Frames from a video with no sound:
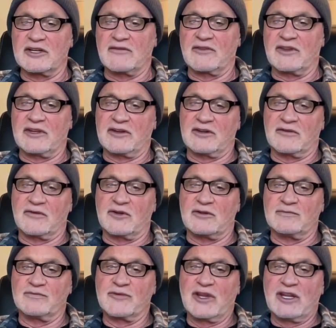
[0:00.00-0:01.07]
the
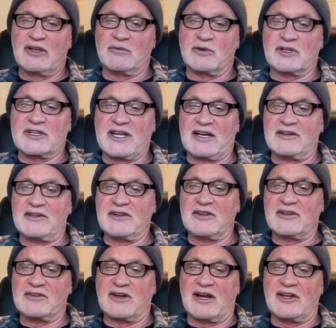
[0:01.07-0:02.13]
interval. When counting the
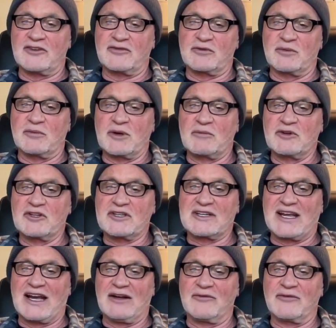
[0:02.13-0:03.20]
dots, remember to
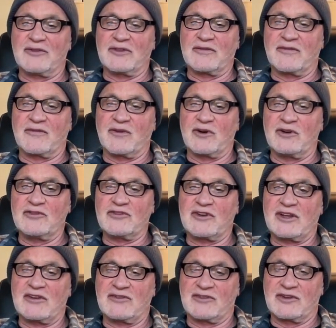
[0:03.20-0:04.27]
count the
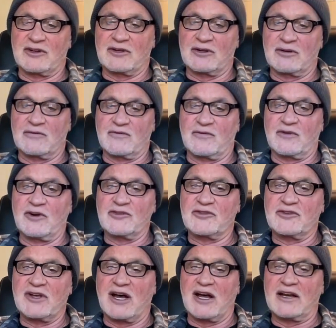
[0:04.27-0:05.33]
first
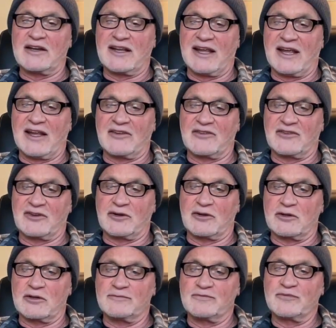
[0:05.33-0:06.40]
dot as
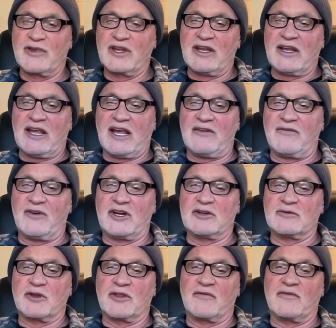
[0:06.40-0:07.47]
0. Have fun
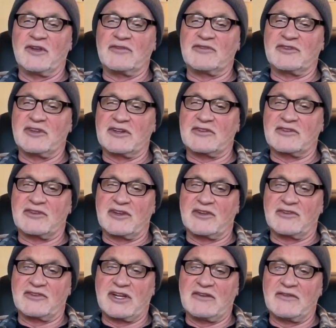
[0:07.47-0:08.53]
with 5th, 6th,
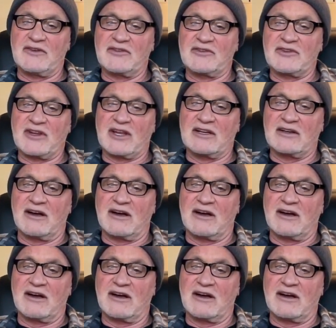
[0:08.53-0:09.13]
7th, and